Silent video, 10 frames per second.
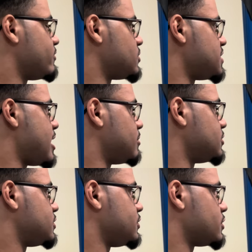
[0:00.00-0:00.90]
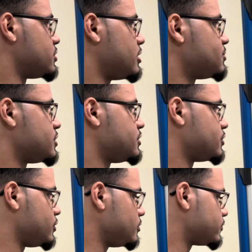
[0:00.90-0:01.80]
established these assumptions, it's
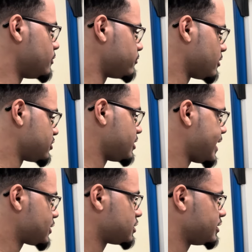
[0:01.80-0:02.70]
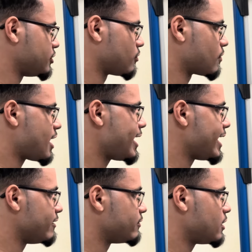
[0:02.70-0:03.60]
useful for us to actually
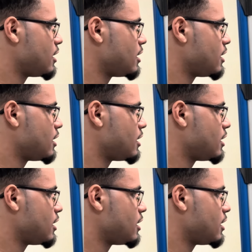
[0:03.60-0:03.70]
derive